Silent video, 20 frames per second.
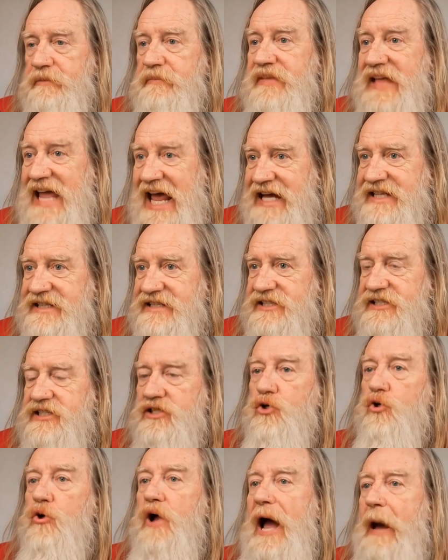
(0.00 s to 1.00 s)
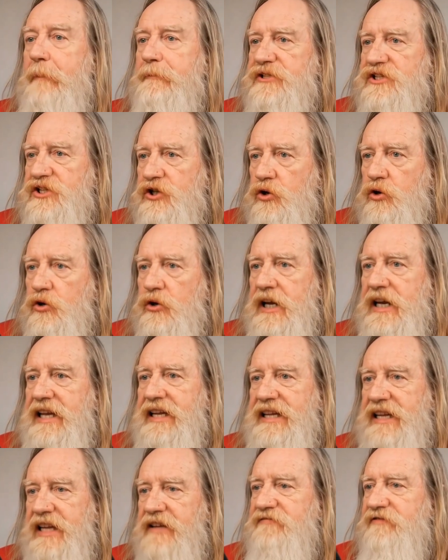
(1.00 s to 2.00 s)
yes, you
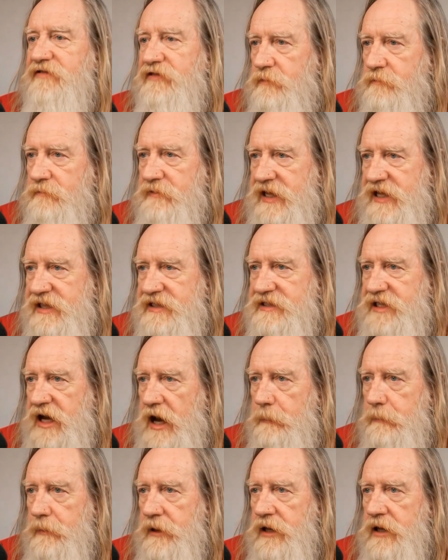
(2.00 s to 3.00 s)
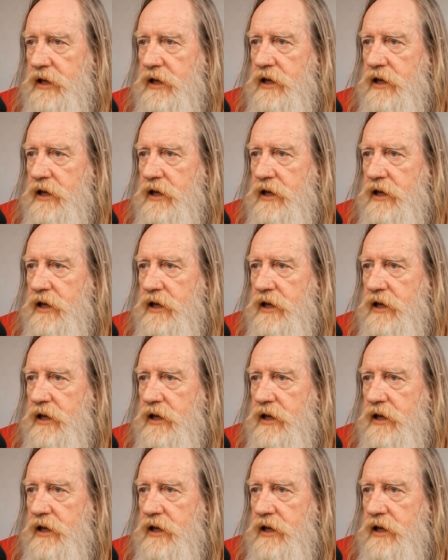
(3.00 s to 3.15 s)
absolutely give some things up.